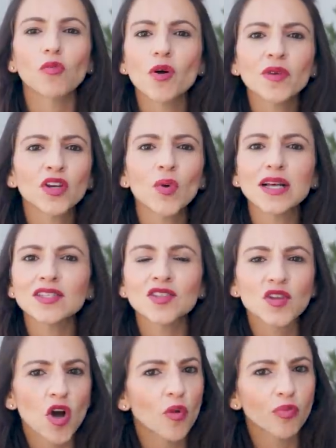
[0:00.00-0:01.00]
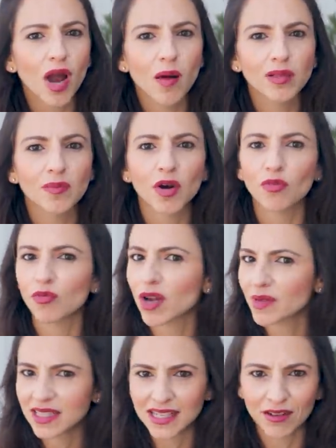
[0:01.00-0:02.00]
A woman who has no problem
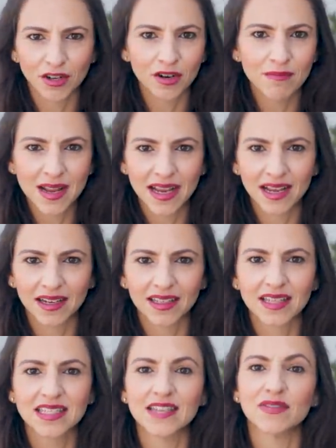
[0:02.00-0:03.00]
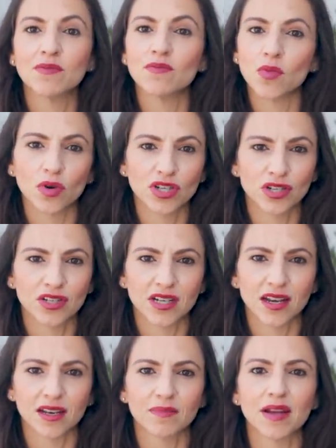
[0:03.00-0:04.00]
rubbing down her man gets even more turned
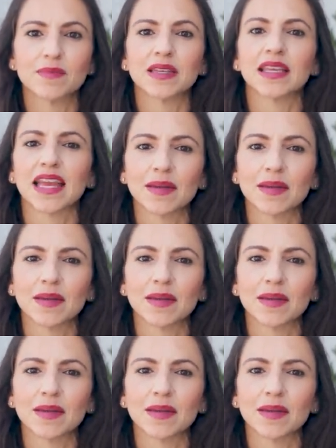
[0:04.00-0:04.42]
on by being